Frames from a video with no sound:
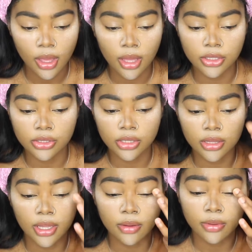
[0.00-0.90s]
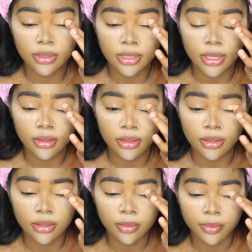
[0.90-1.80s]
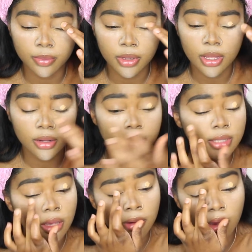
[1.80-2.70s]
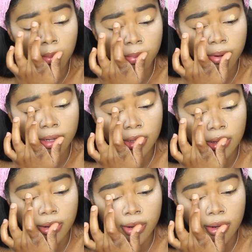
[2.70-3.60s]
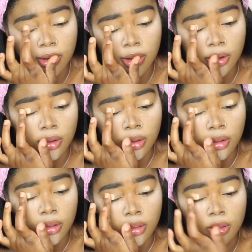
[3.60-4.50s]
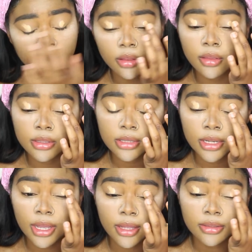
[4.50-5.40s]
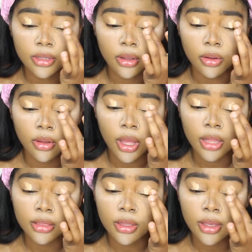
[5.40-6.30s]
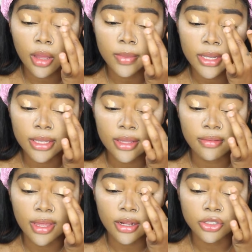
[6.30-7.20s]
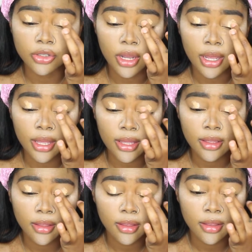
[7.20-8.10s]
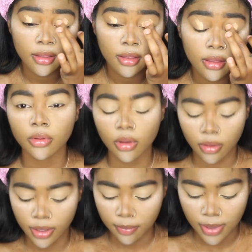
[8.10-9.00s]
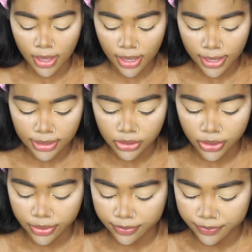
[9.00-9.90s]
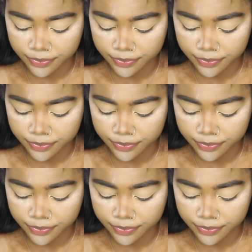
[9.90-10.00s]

I just thought that it was like that the colors came out prettier and this and that. So I think I might give that a try. All right, my eyes are,